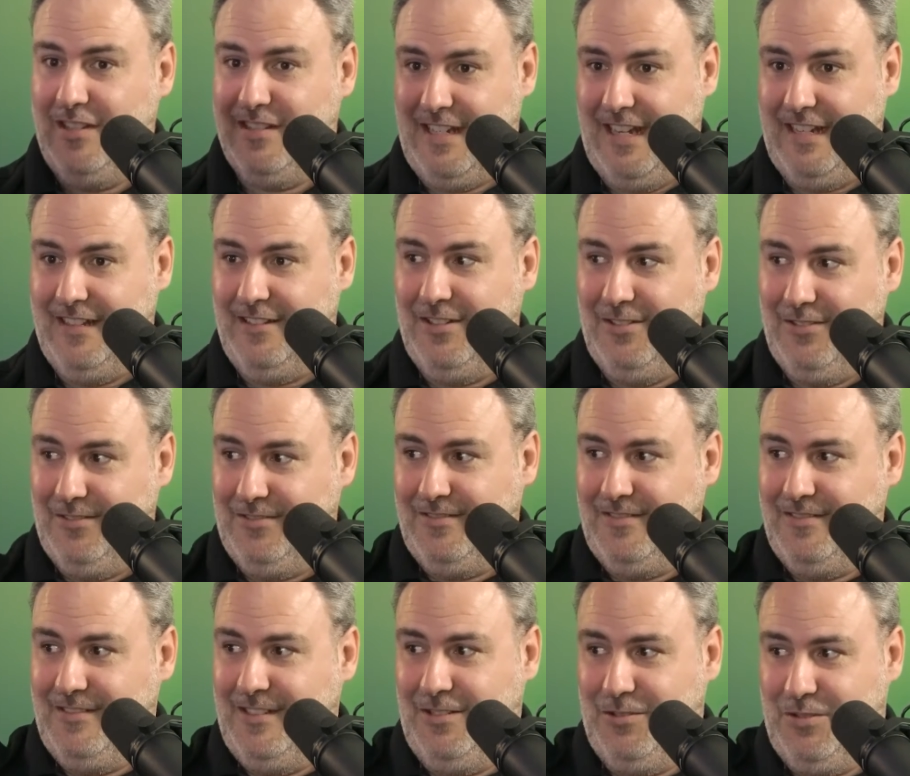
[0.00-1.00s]
It's got
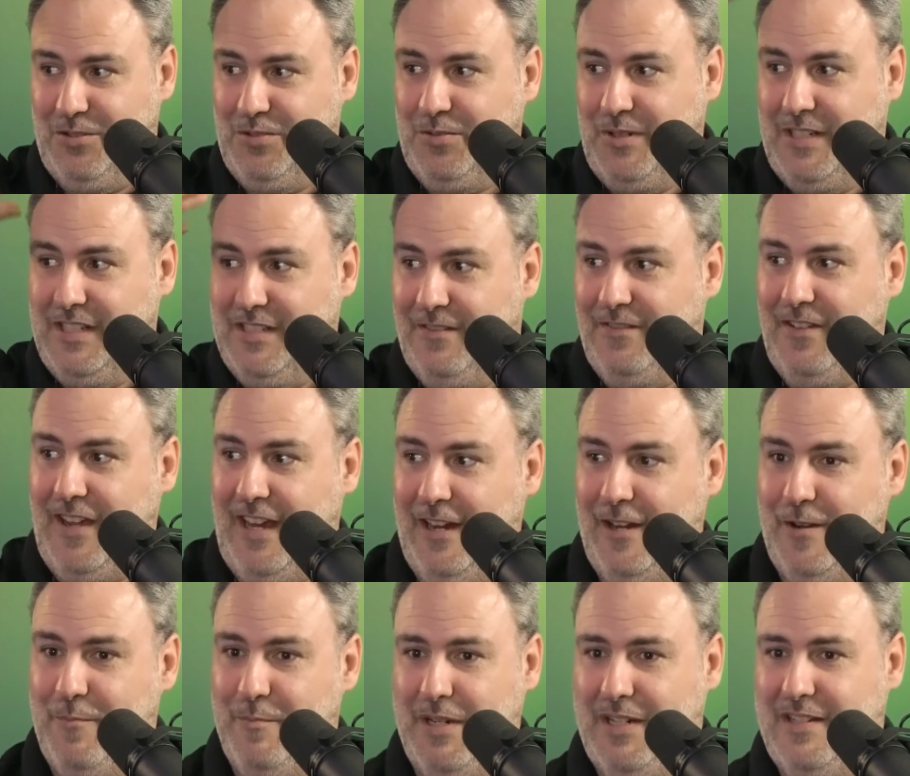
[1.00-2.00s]
little strings of
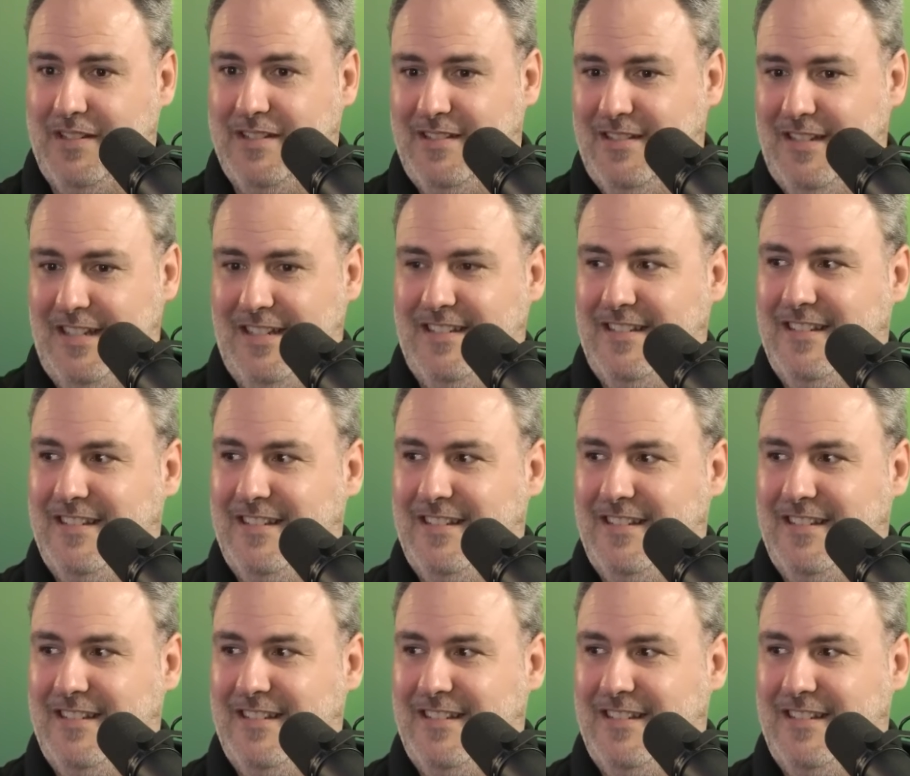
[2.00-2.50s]
hair, but it's